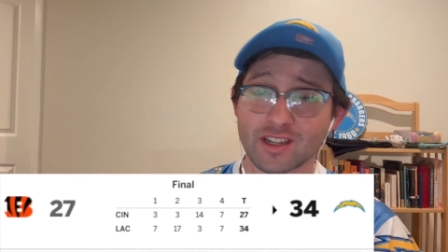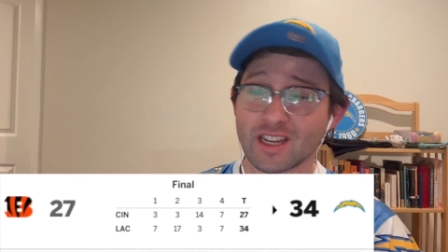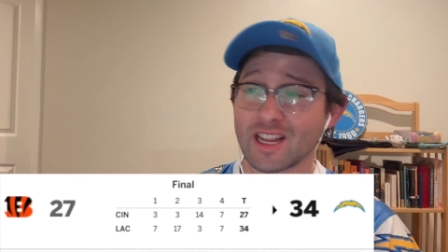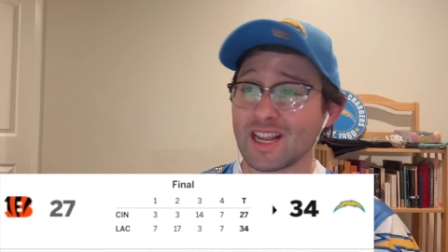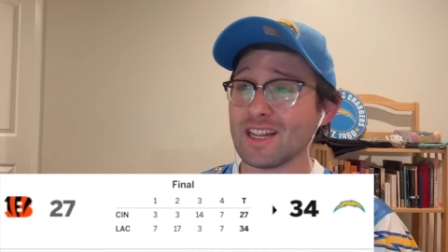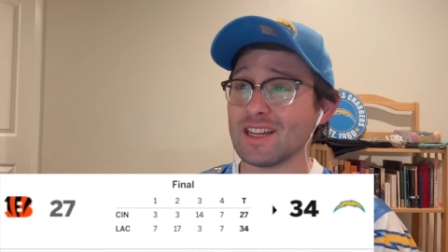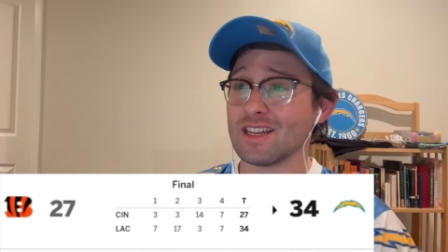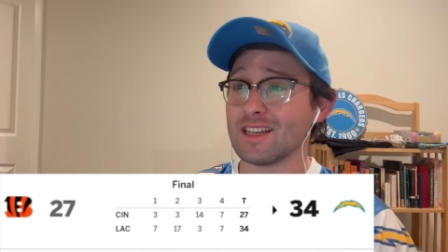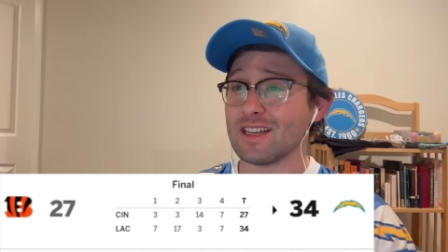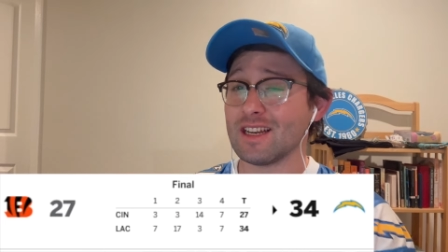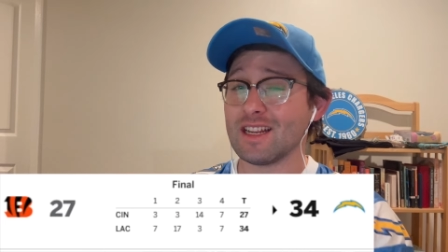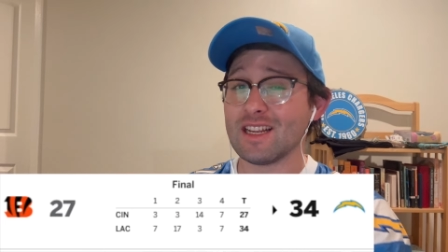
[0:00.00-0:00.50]
in
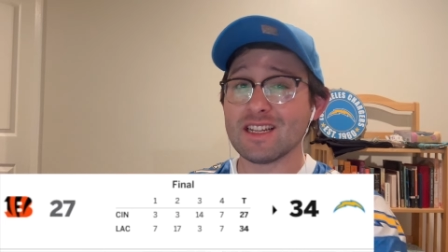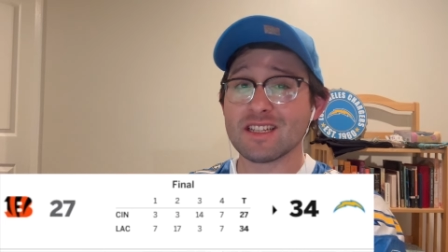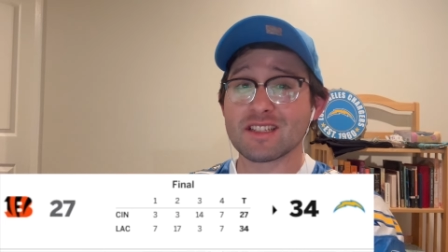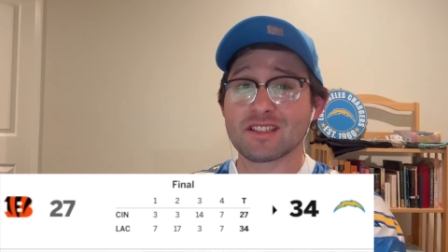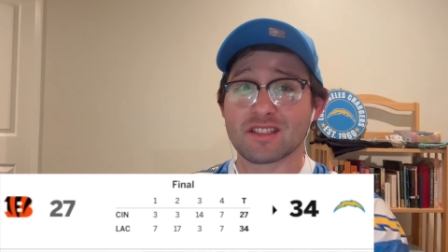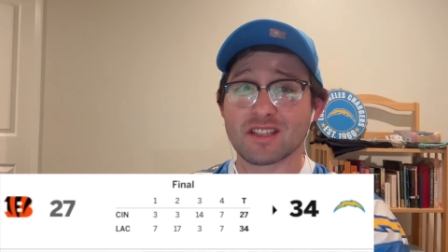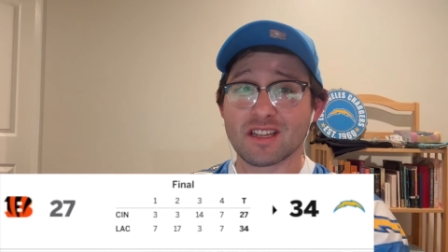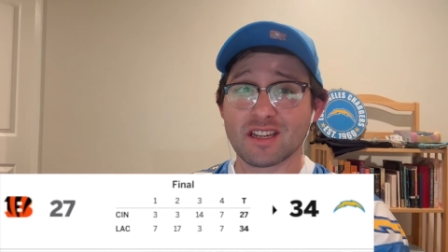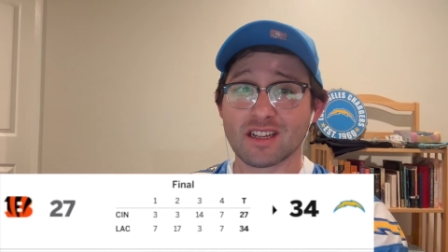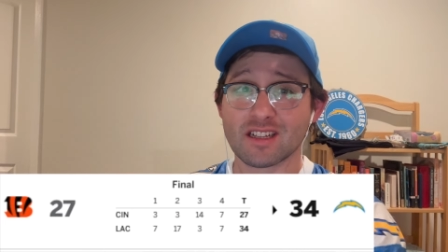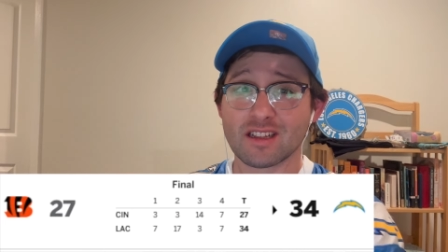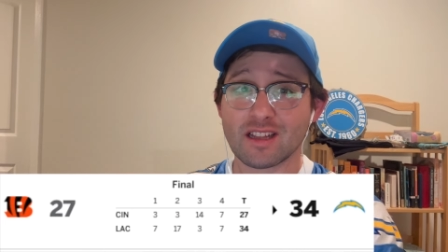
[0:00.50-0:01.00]
an
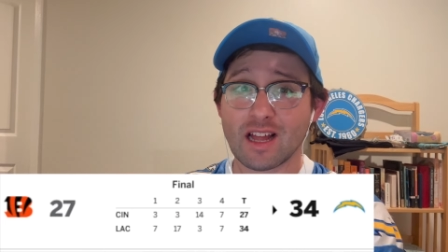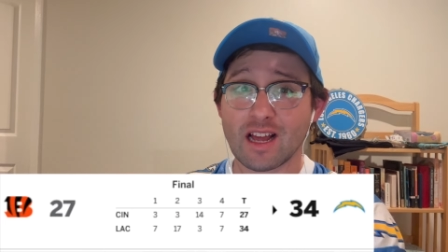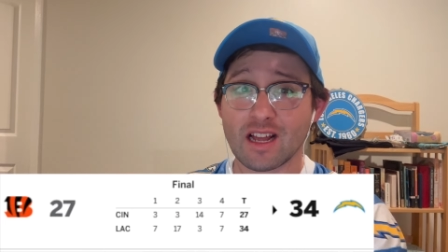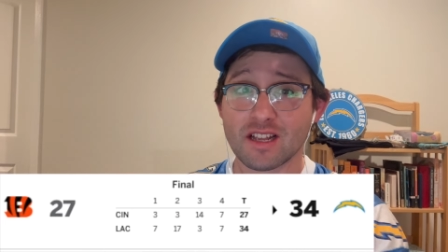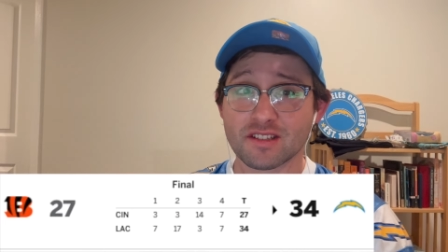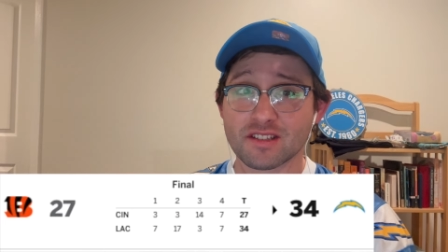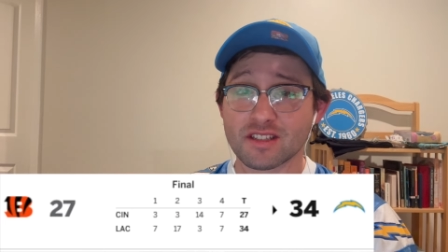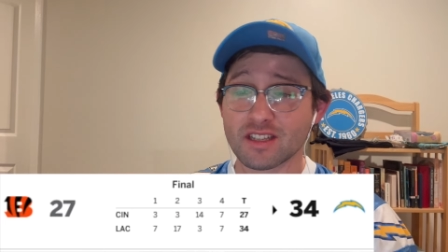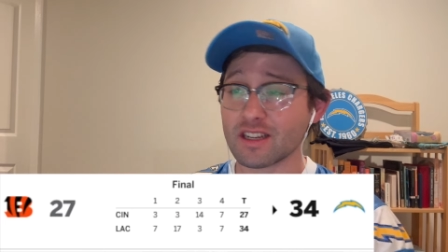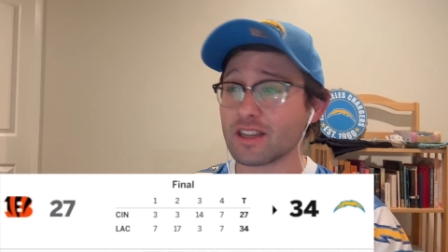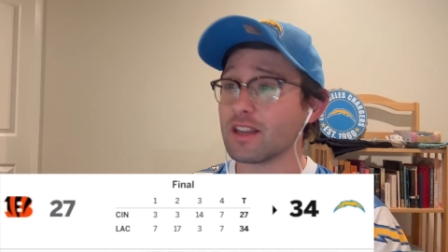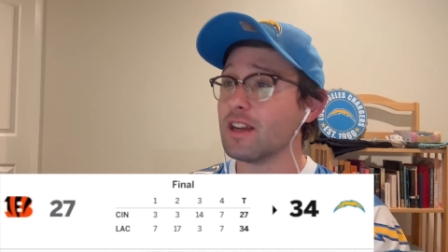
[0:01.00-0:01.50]
instant
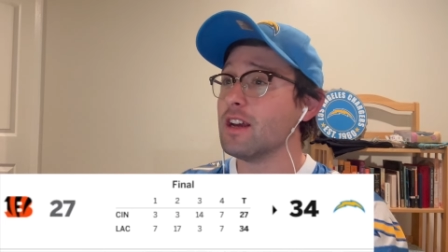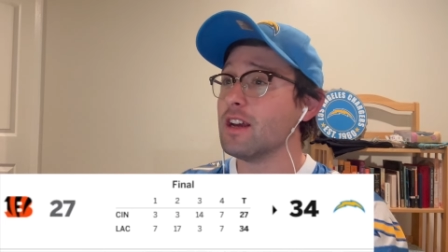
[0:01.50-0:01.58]
classic.